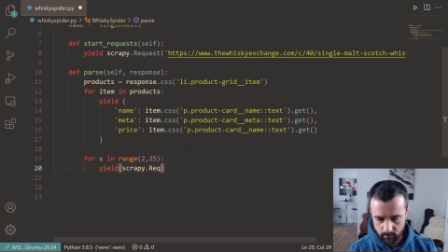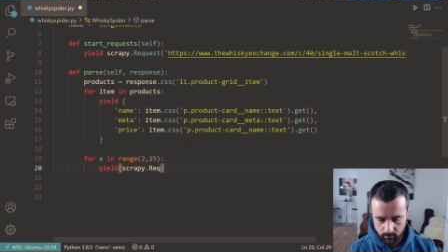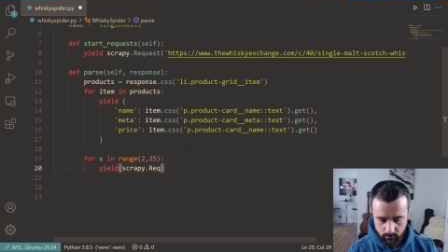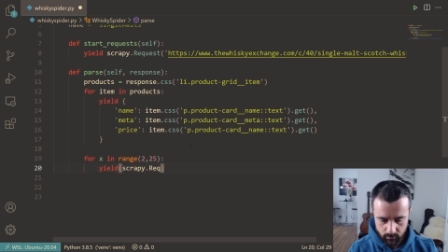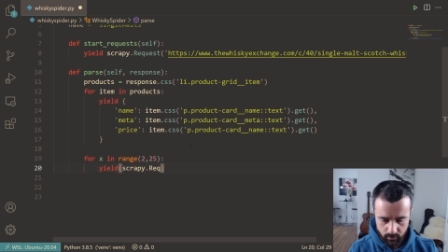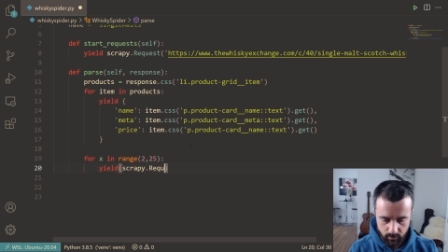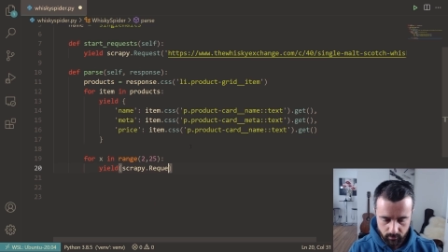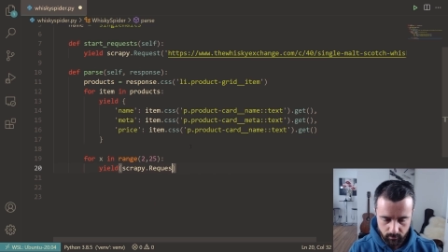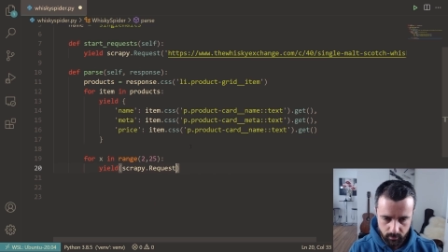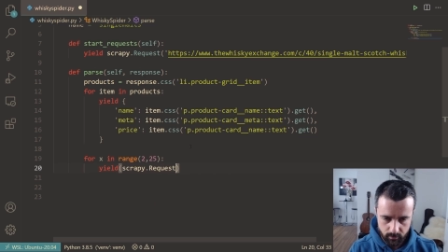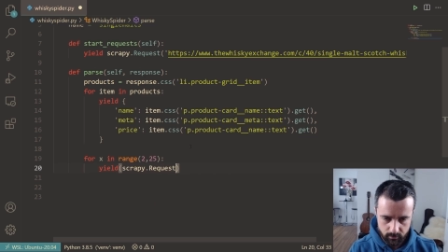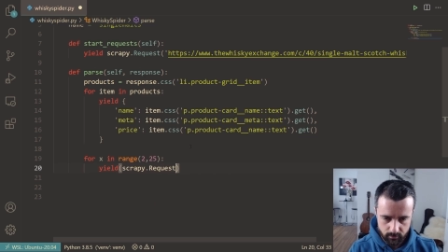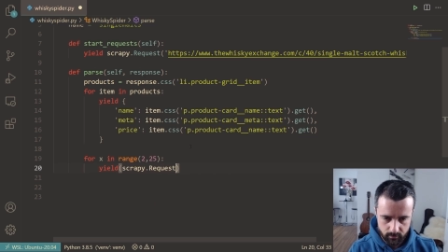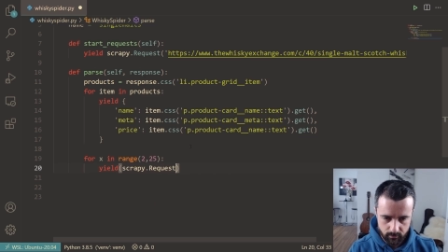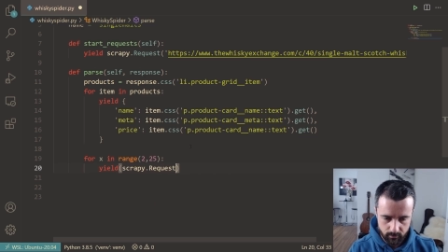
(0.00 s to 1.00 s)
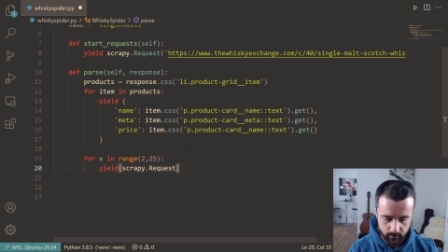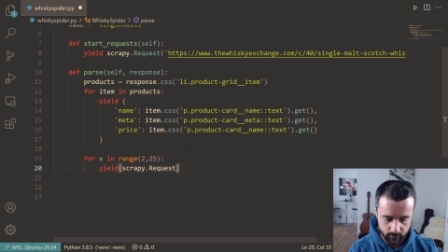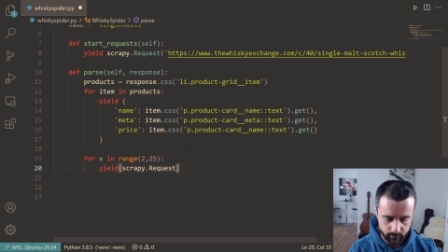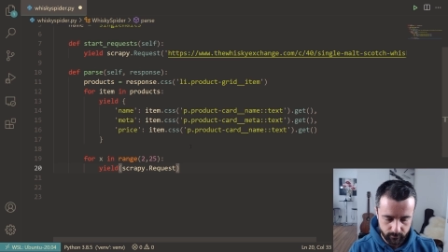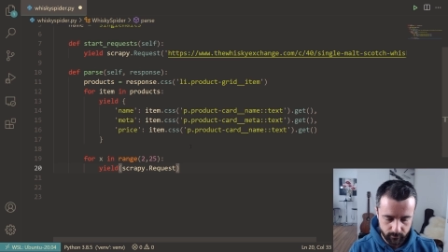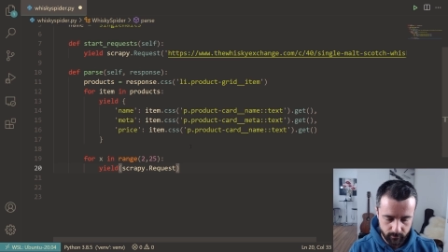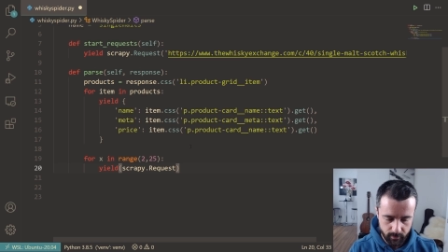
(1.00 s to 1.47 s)
request.
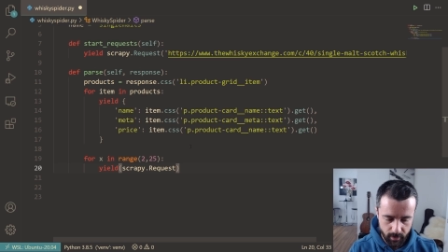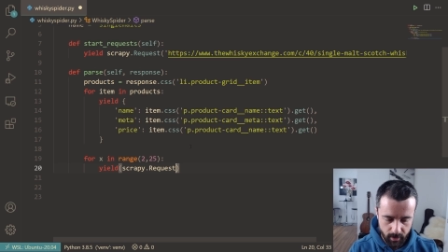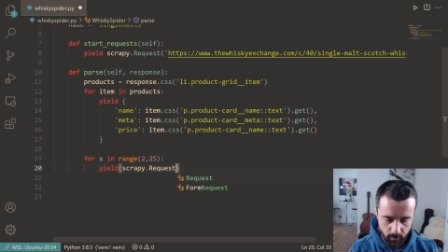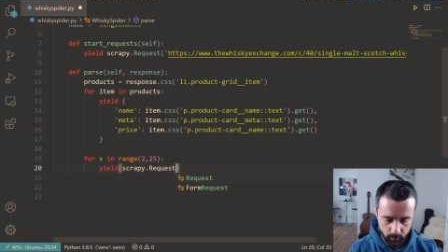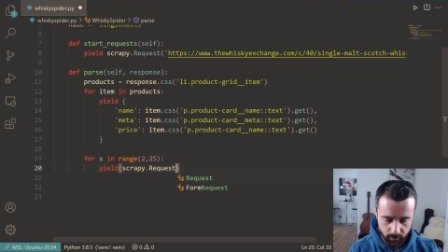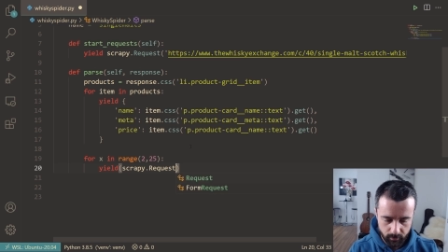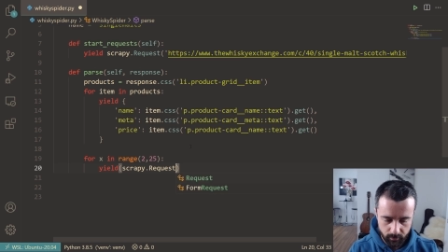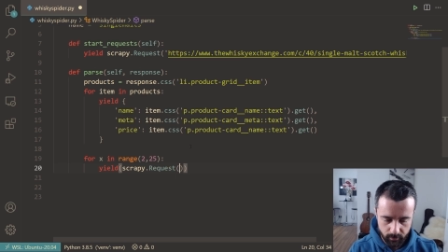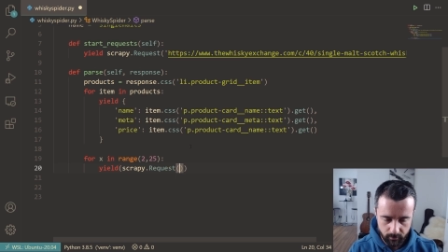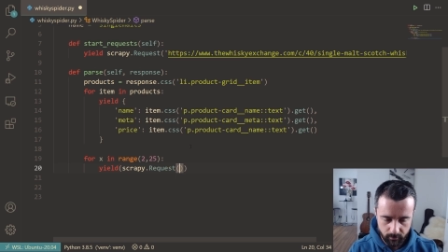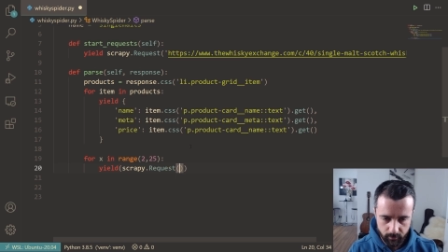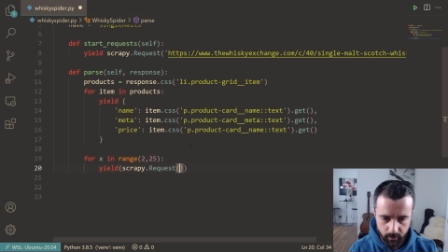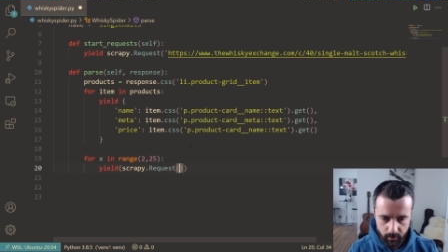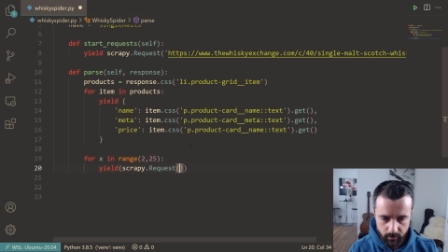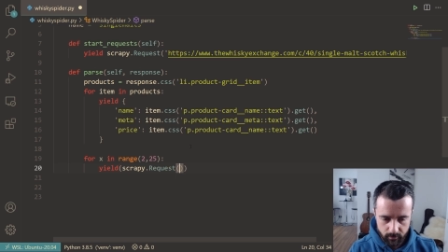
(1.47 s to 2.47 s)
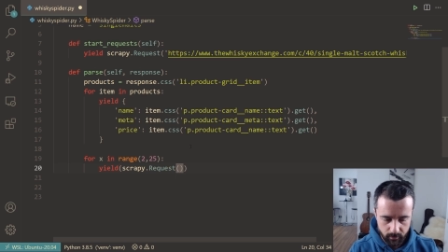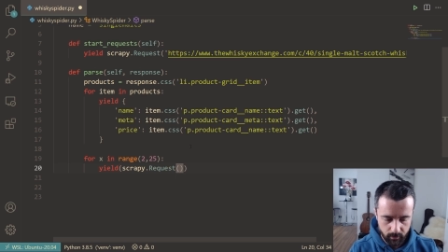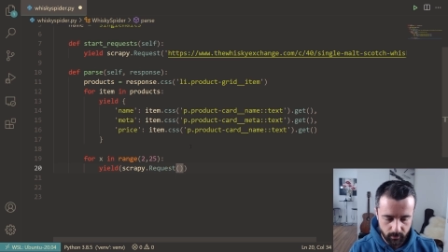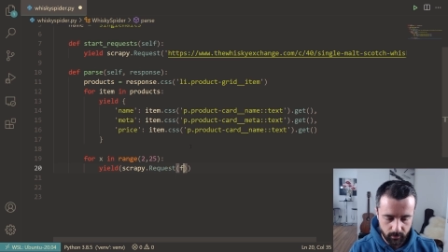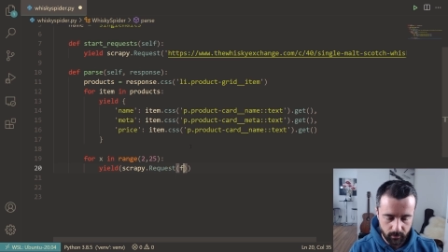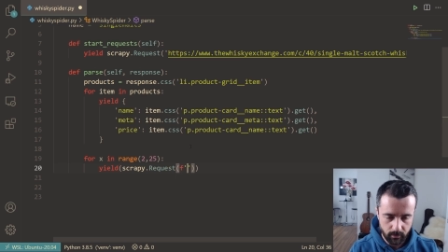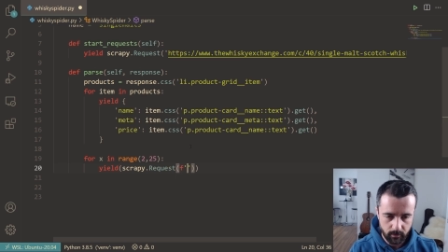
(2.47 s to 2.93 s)
Now we can give it
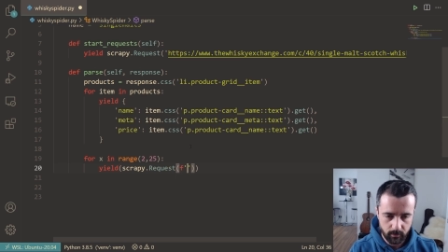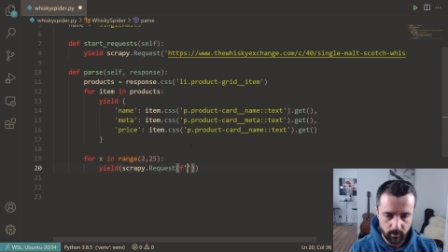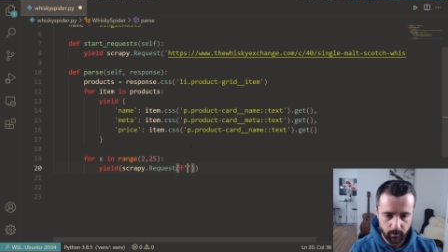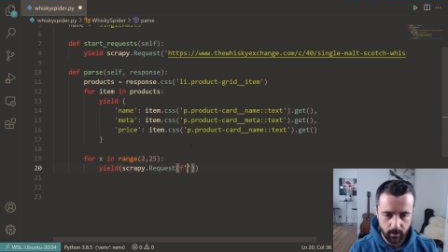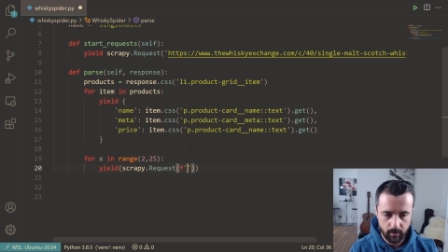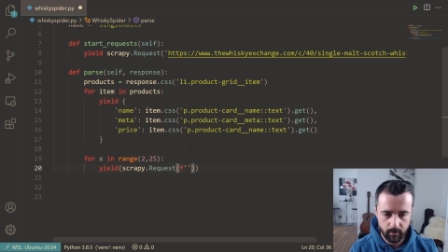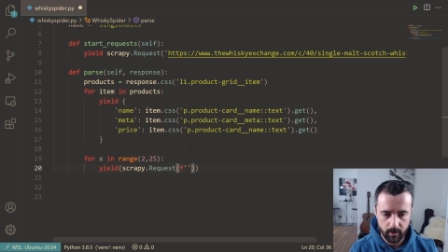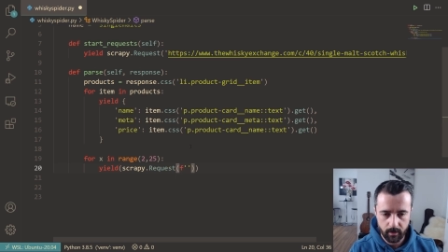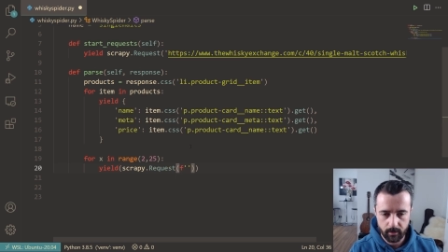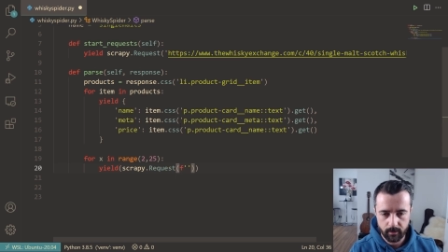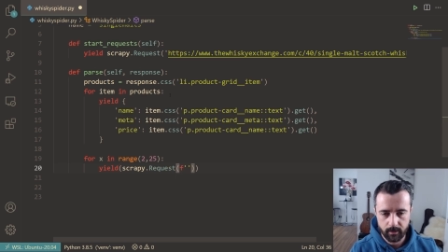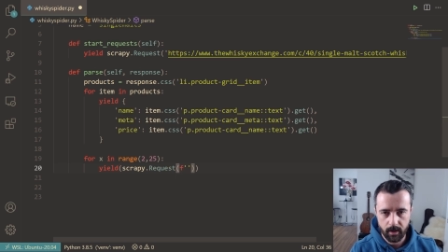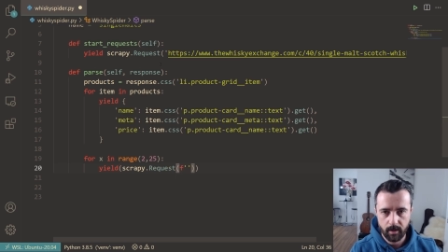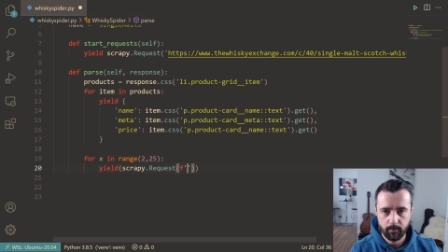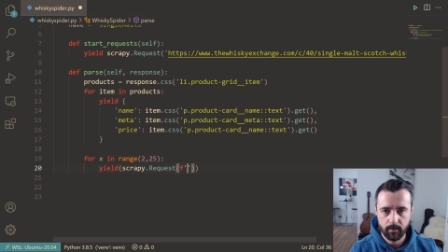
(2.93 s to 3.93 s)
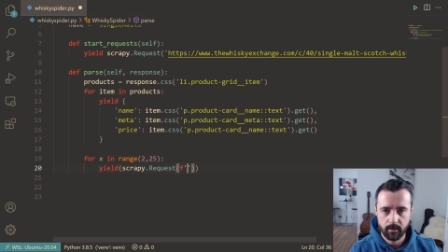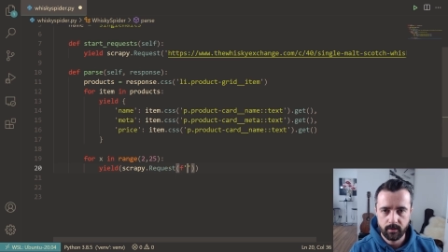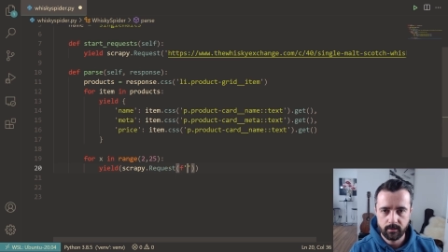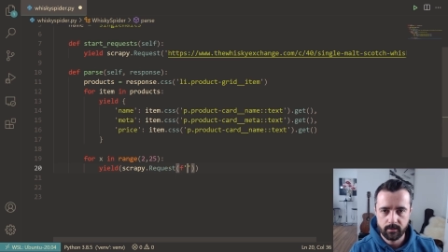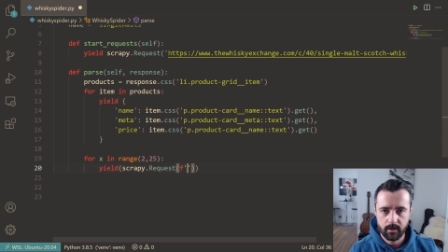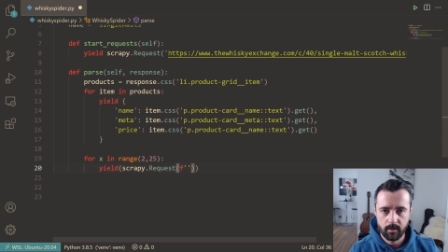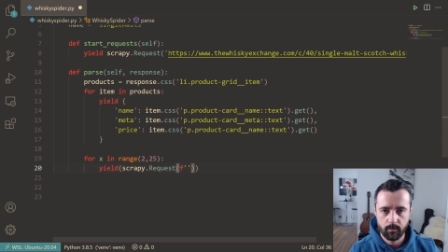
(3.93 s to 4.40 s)
the URL again, but
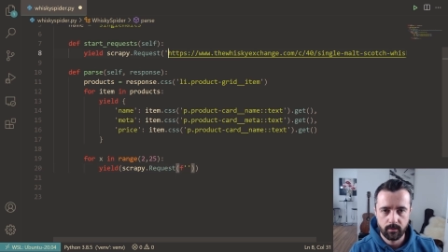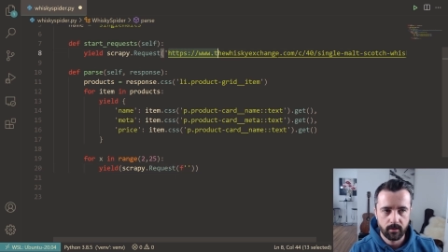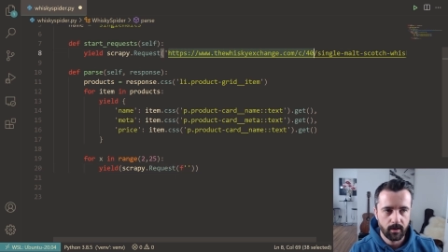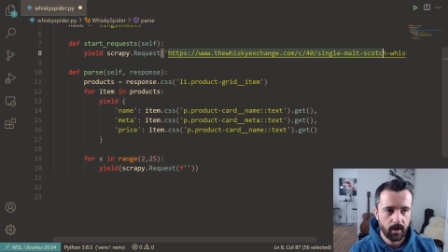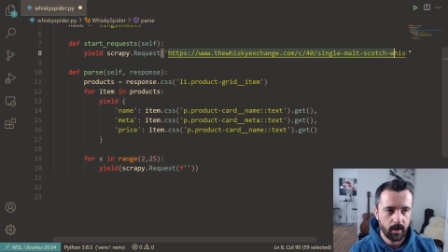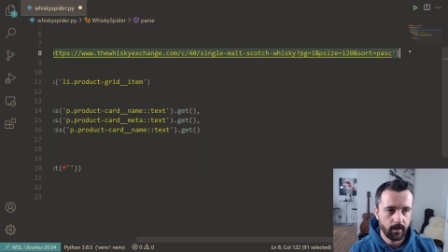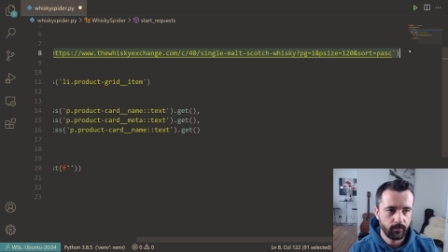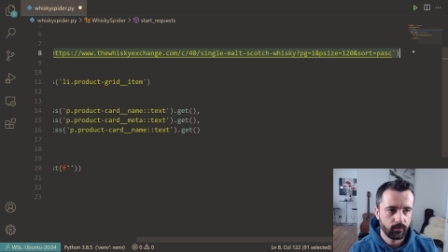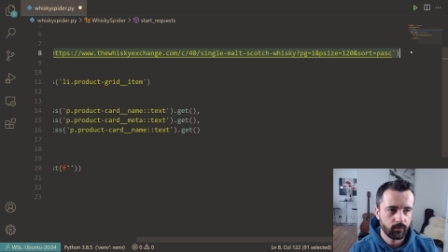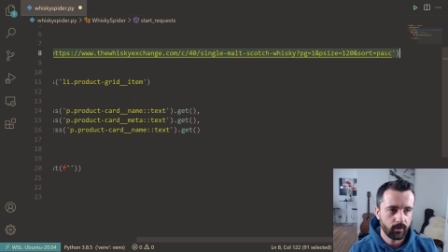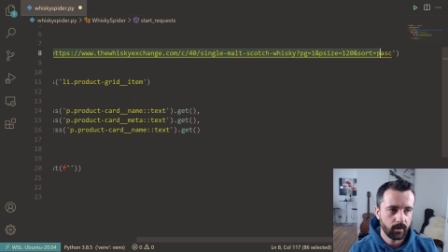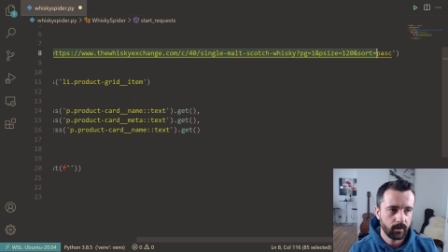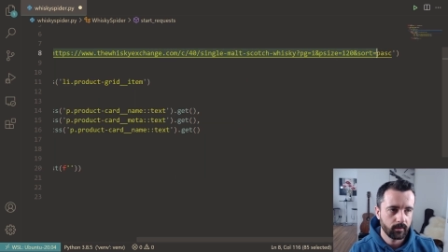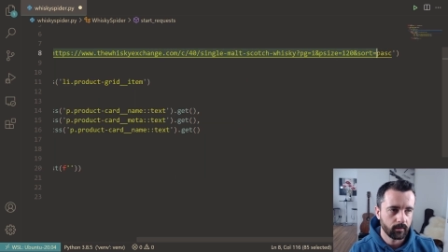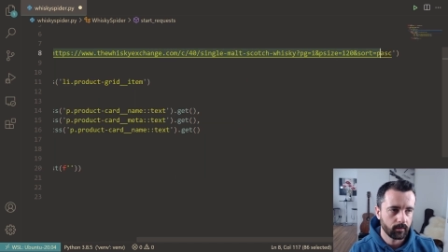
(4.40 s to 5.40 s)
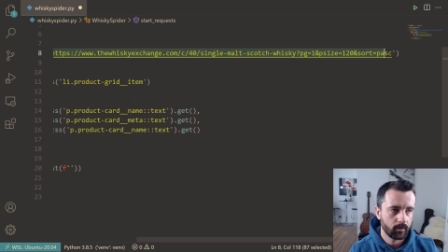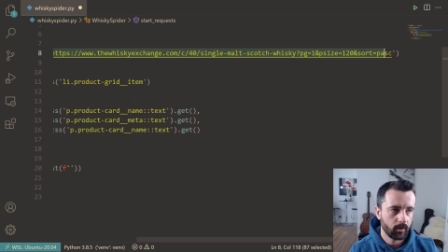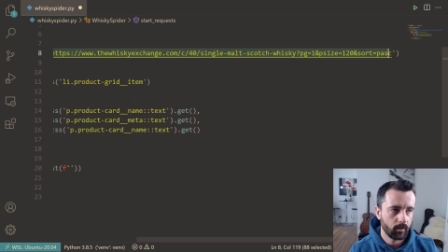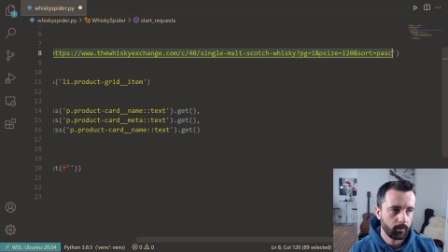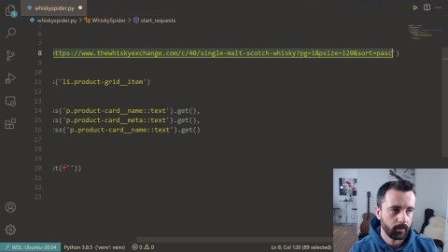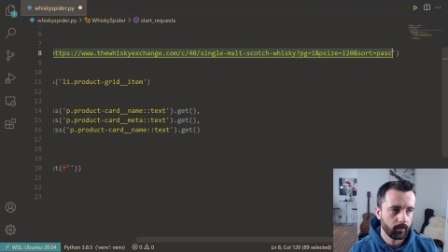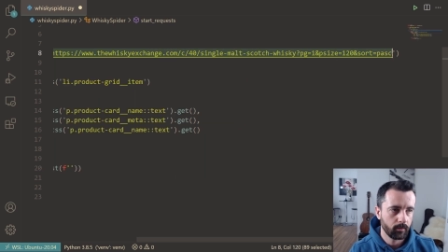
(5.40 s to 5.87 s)
this time with an F string. I
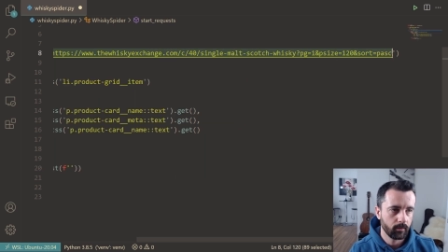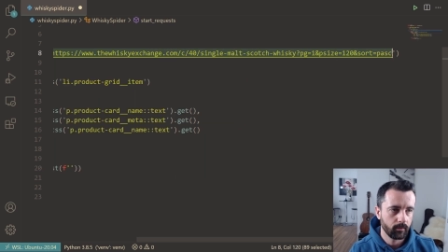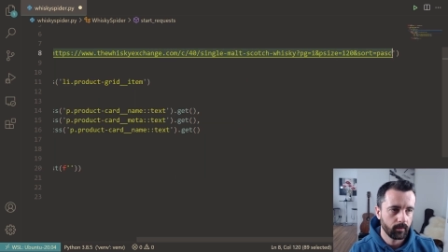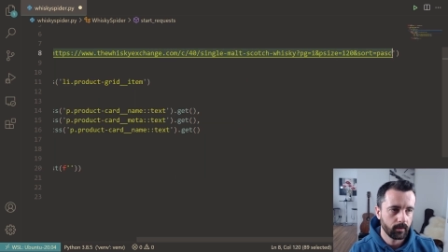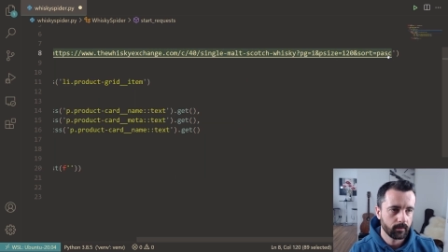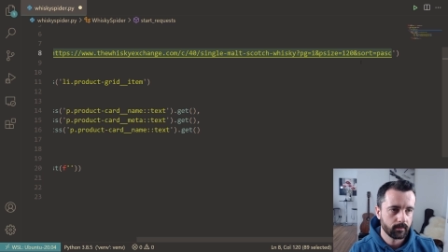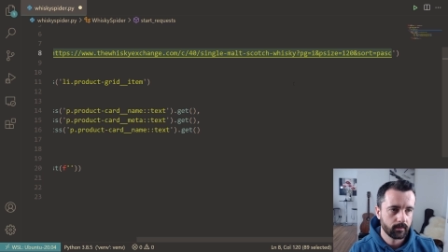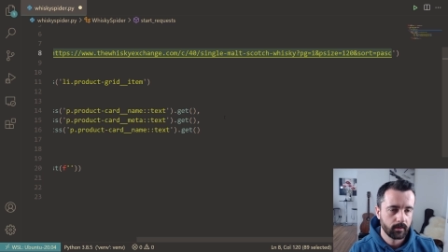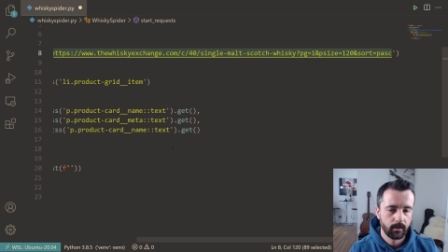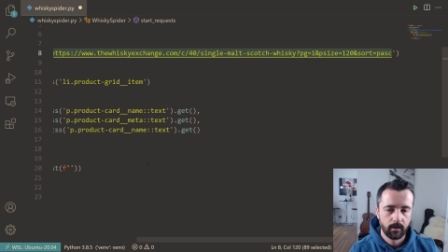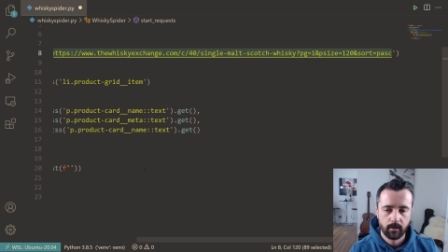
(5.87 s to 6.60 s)
copy all of this.